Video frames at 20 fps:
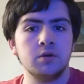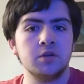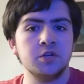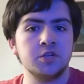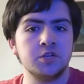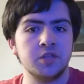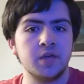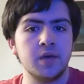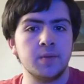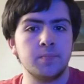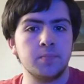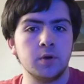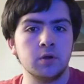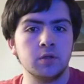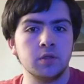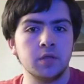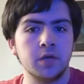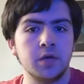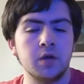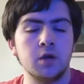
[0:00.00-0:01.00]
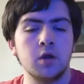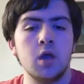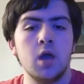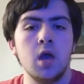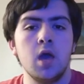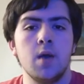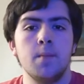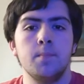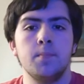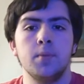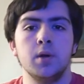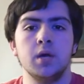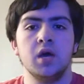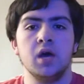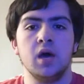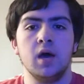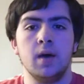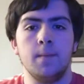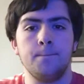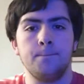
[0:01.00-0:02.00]
get to that part later. But,
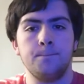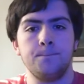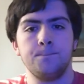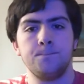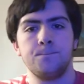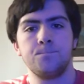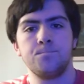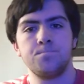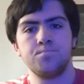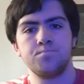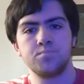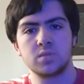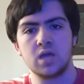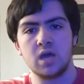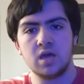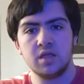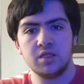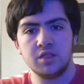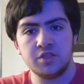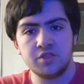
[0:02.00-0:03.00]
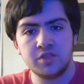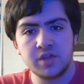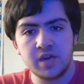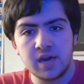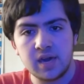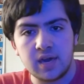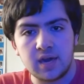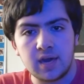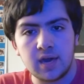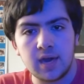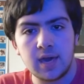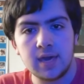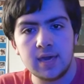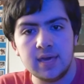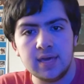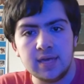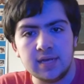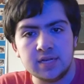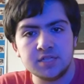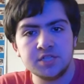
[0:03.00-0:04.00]
the thing
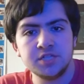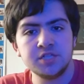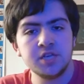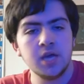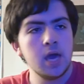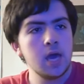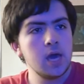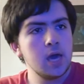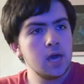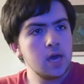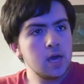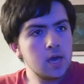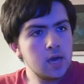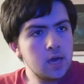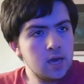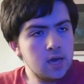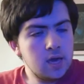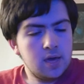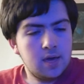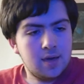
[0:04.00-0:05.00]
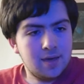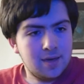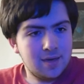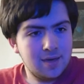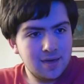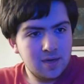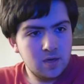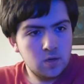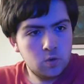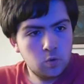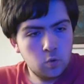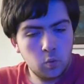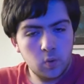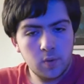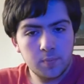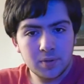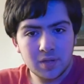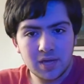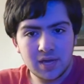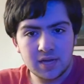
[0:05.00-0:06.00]
is, we
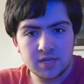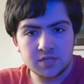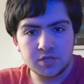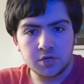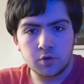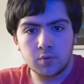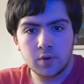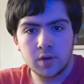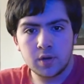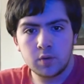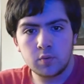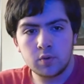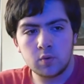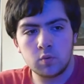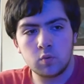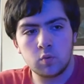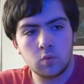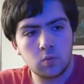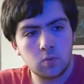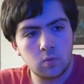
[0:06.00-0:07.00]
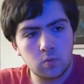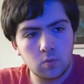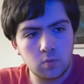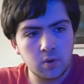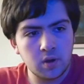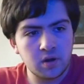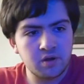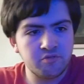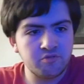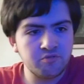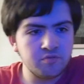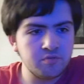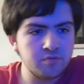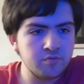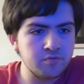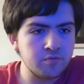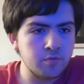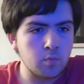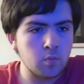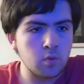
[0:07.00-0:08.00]
play as her, right? We were running
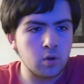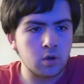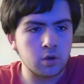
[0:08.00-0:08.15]
from